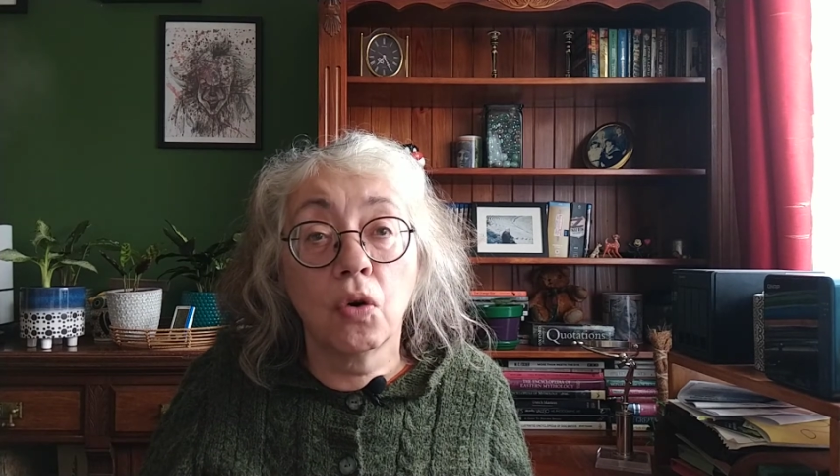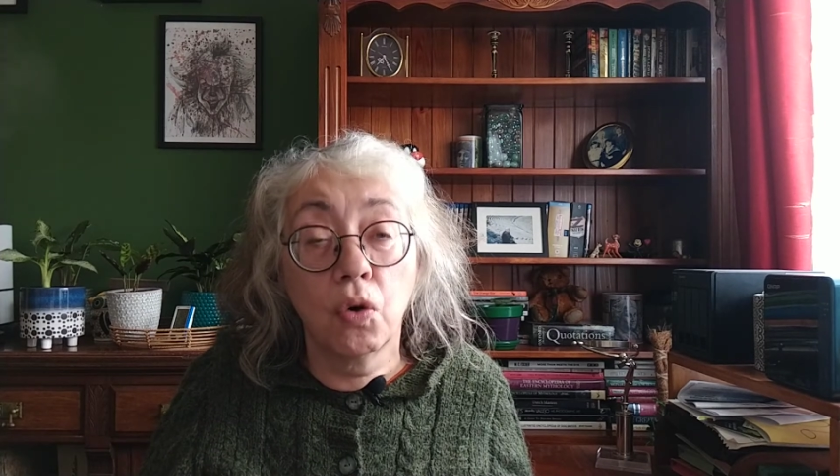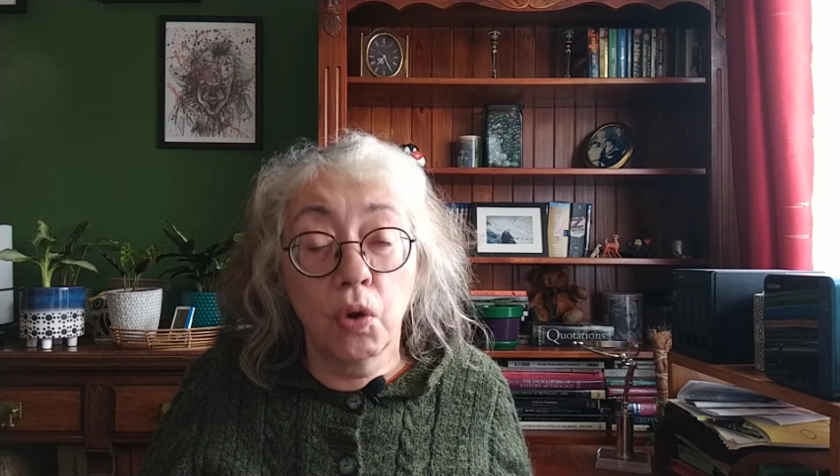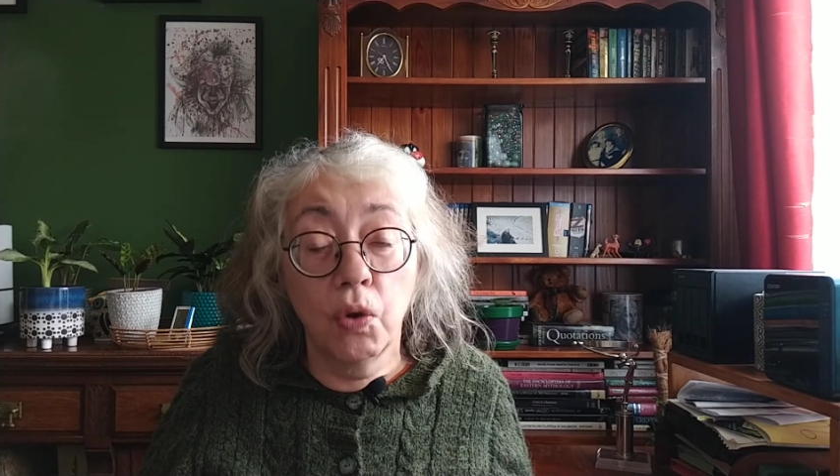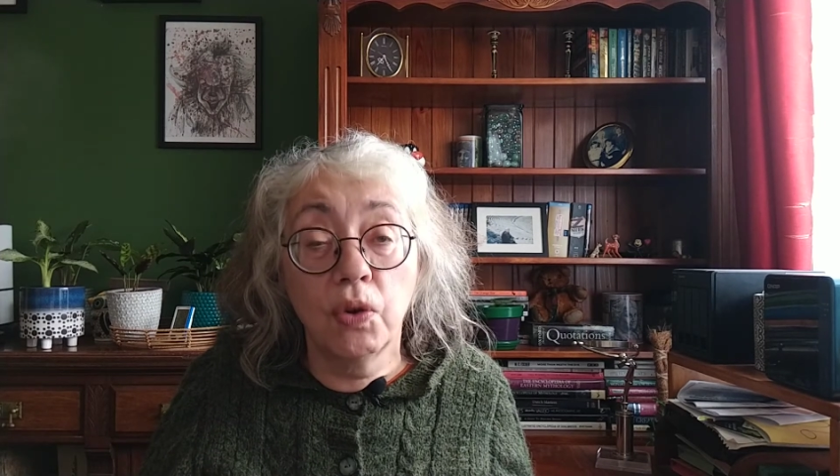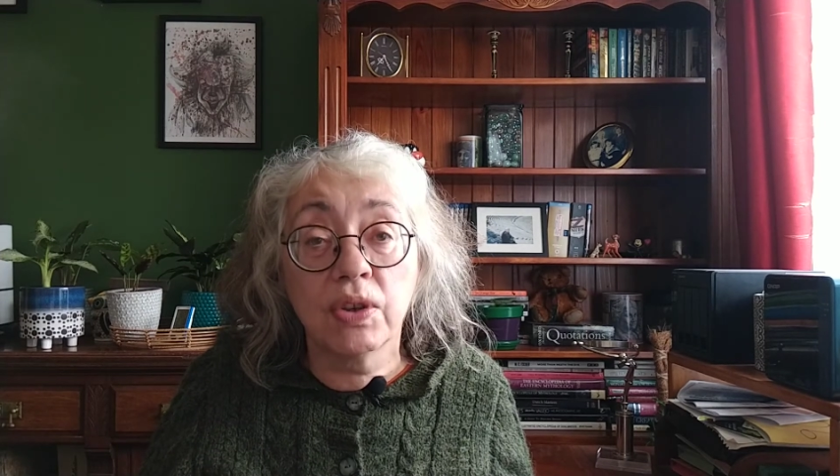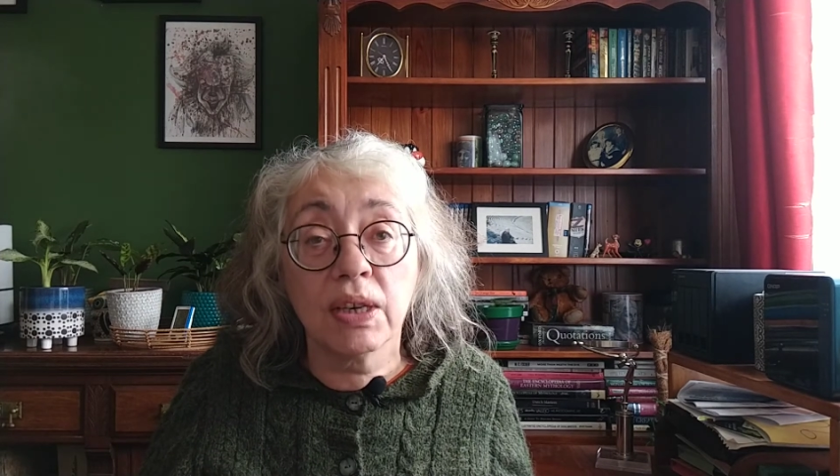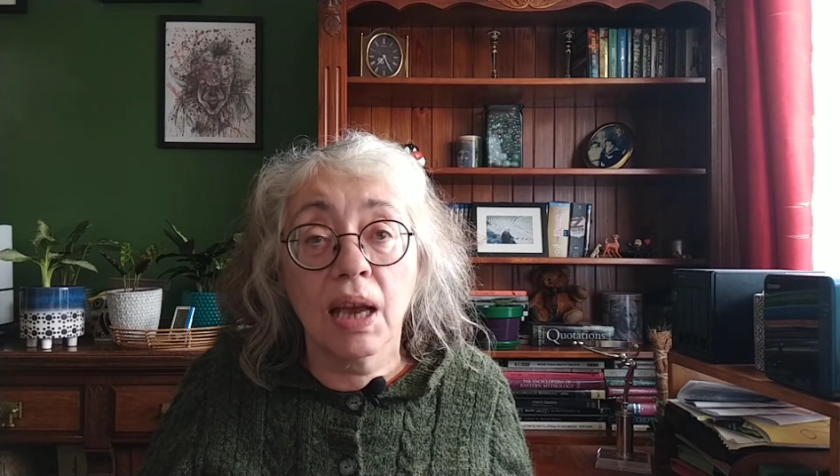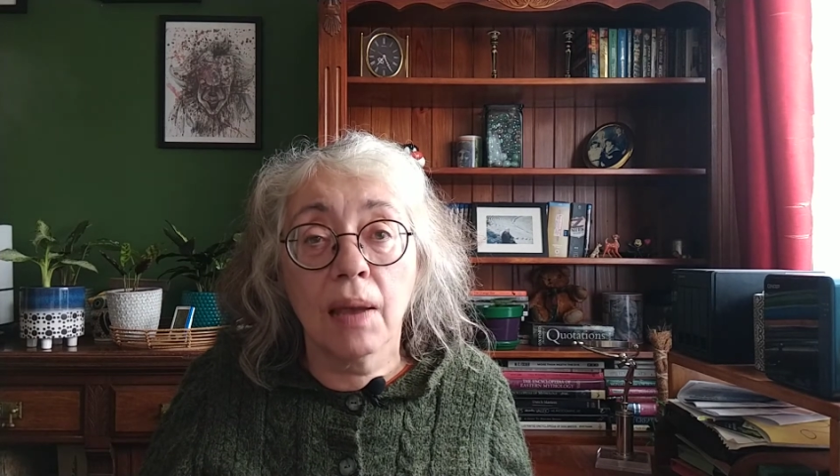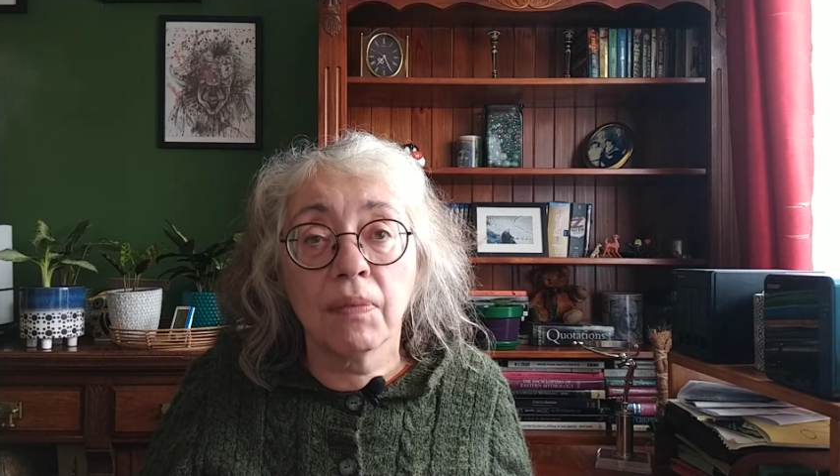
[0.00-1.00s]
or
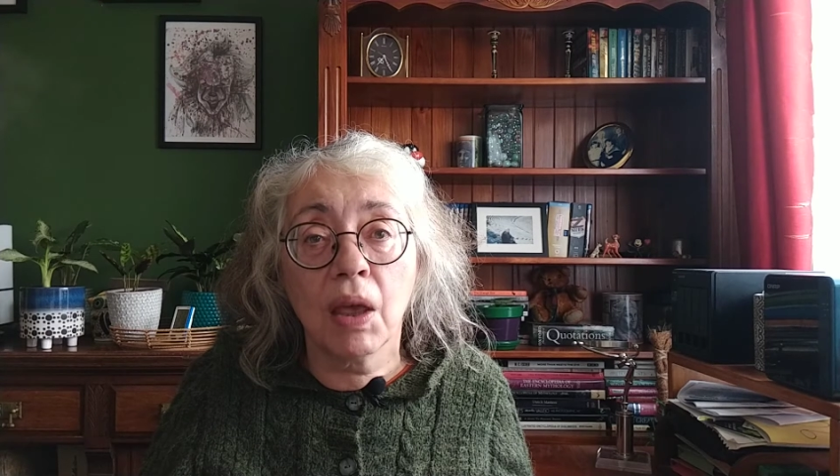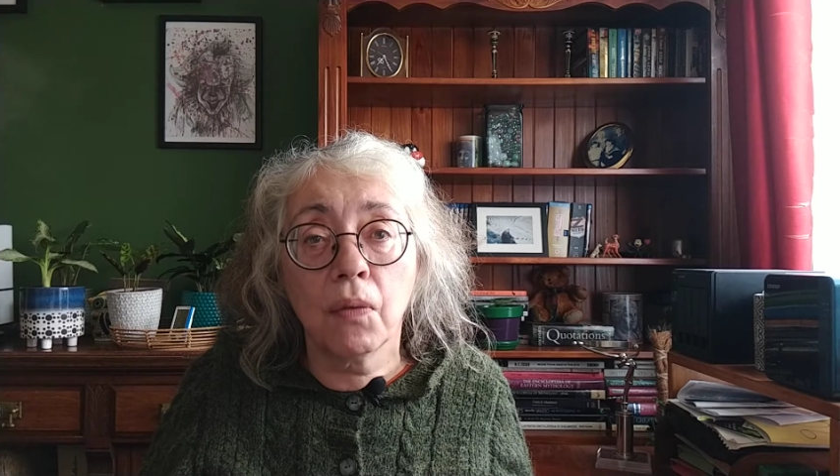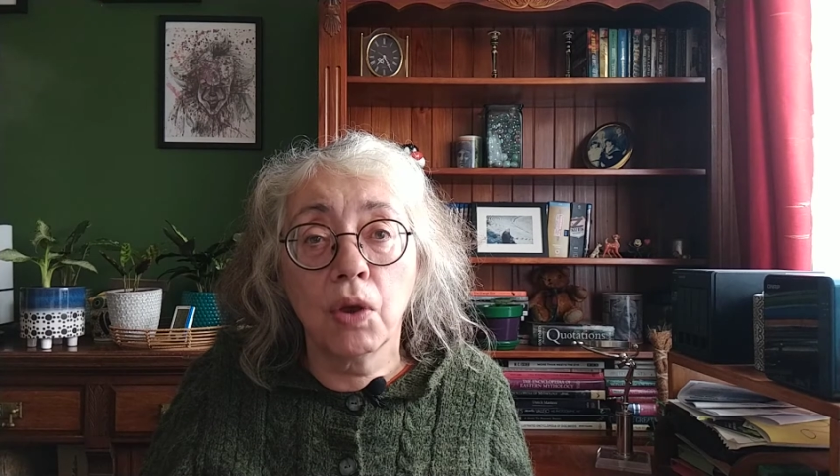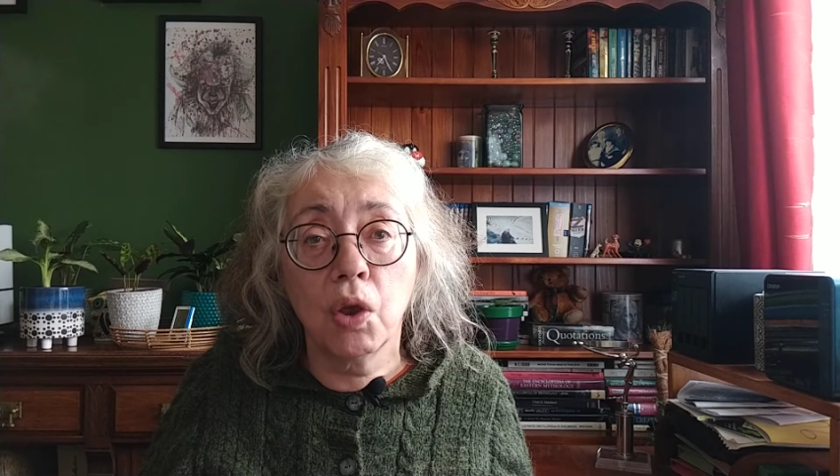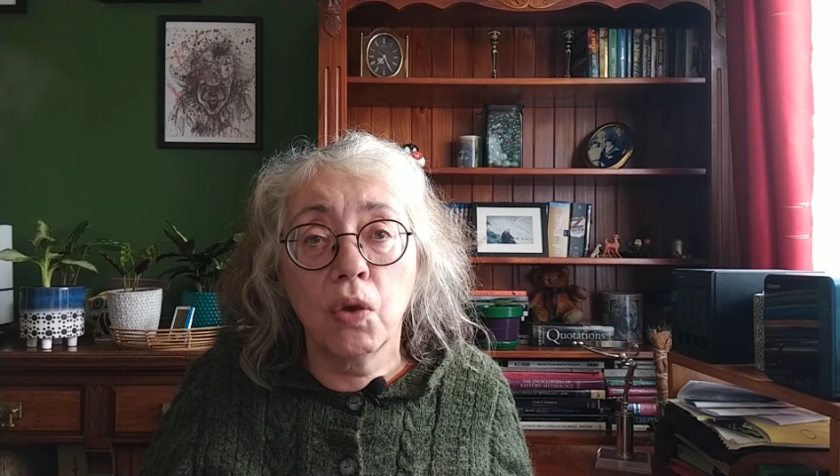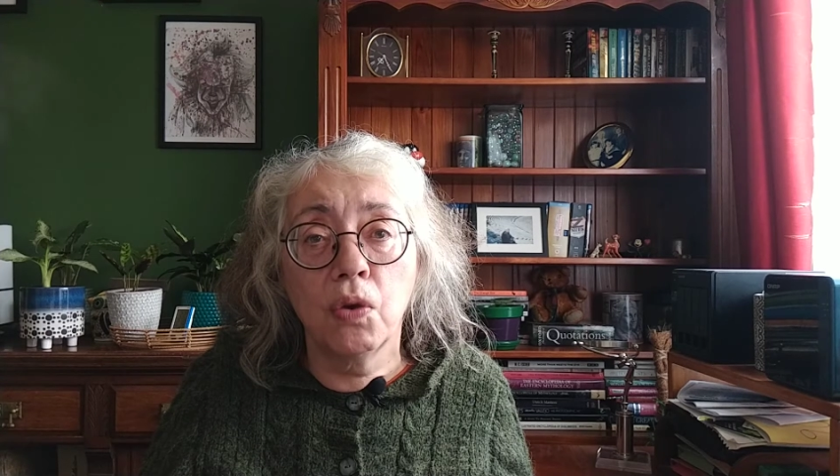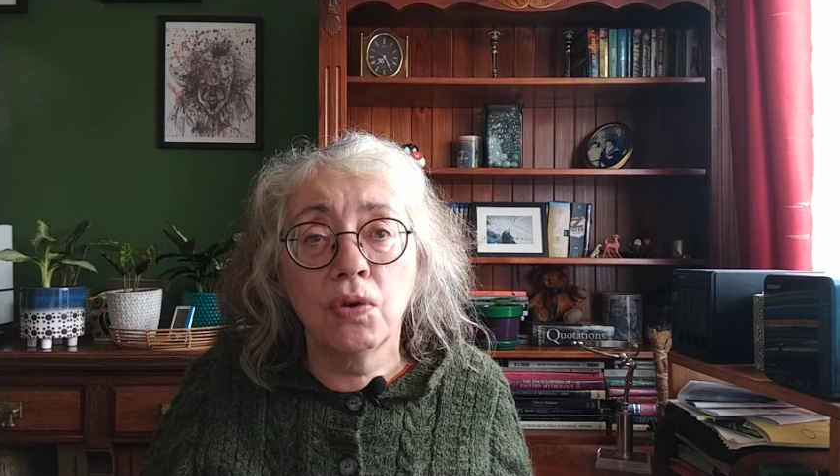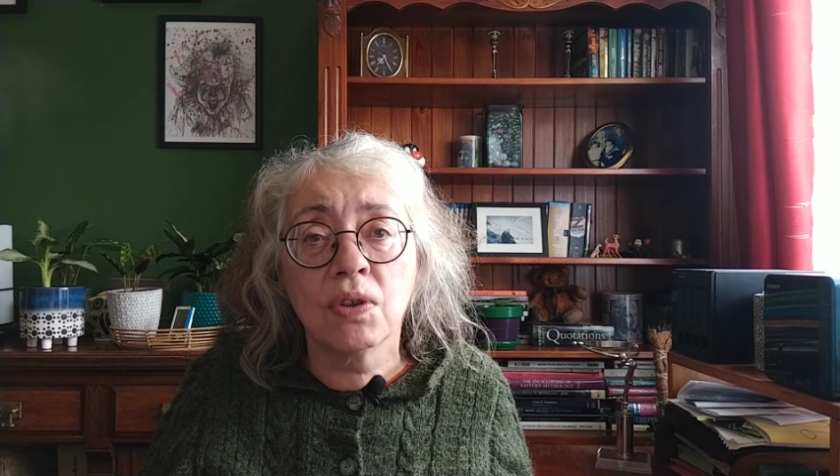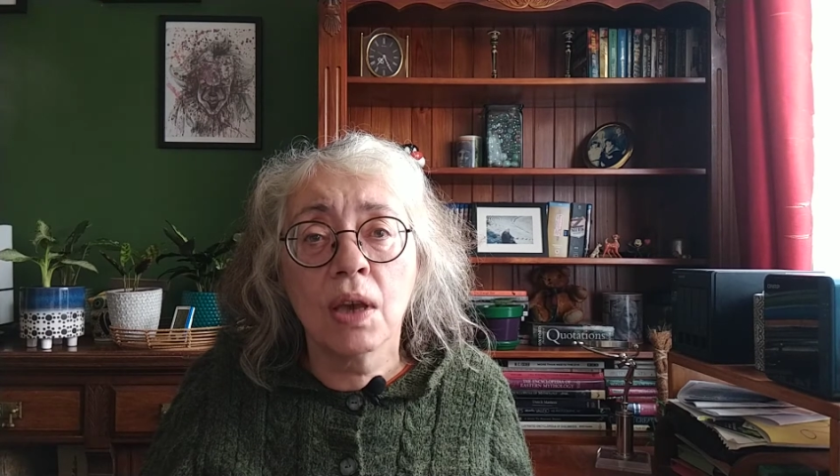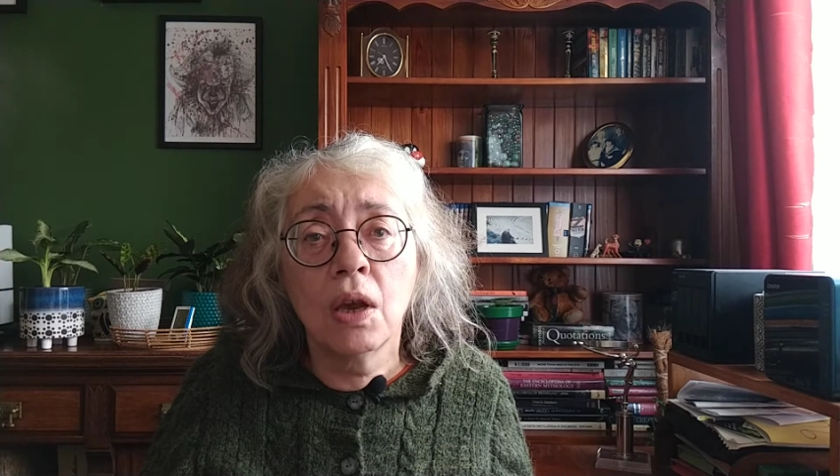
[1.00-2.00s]
username that we
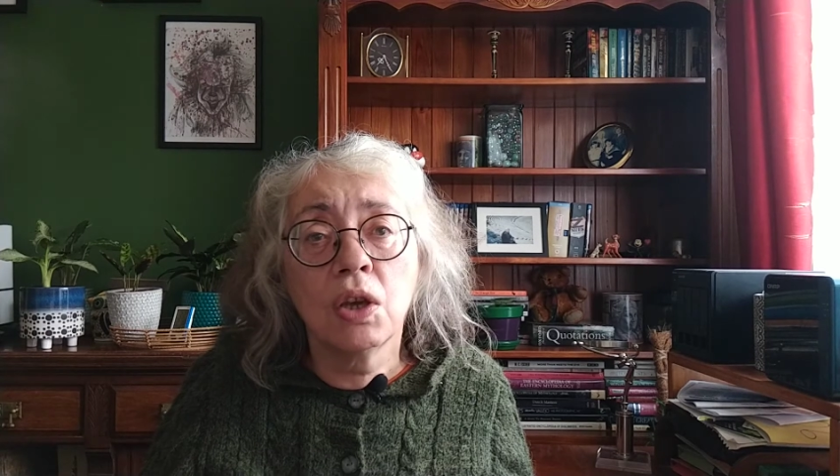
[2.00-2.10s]
use